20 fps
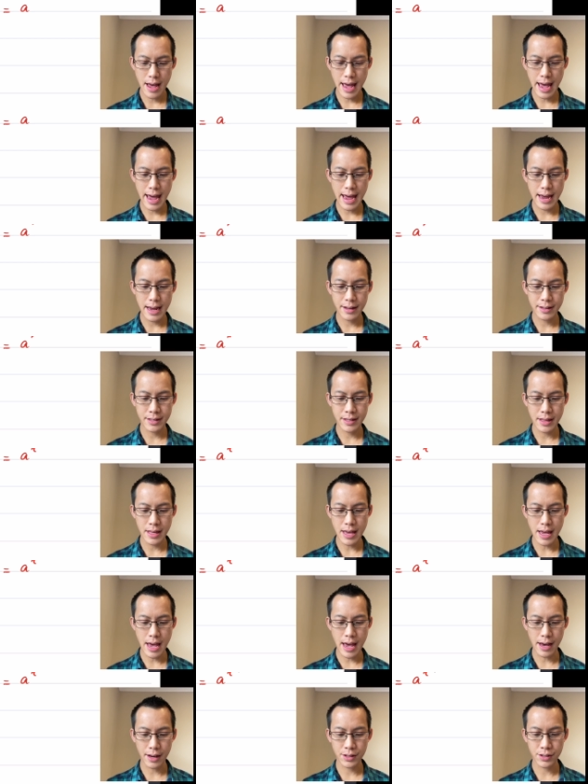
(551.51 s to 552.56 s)
a to
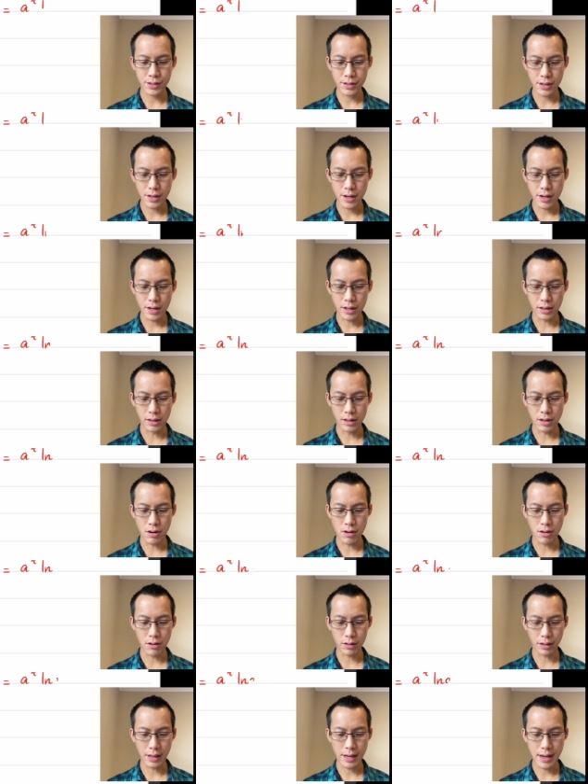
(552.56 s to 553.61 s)
the x
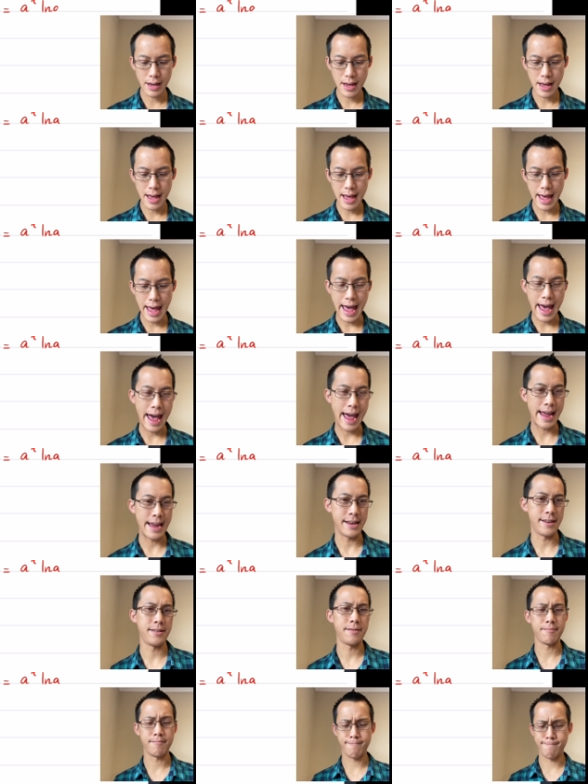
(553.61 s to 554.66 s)
log
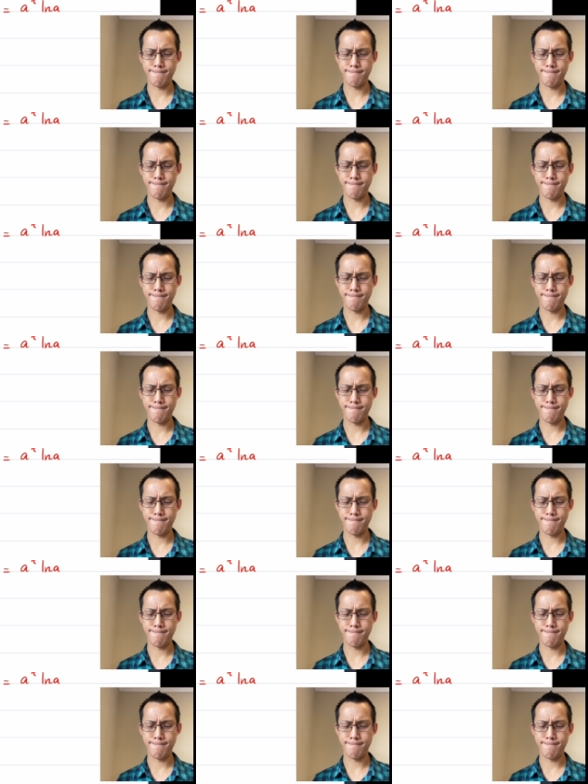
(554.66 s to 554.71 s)
a.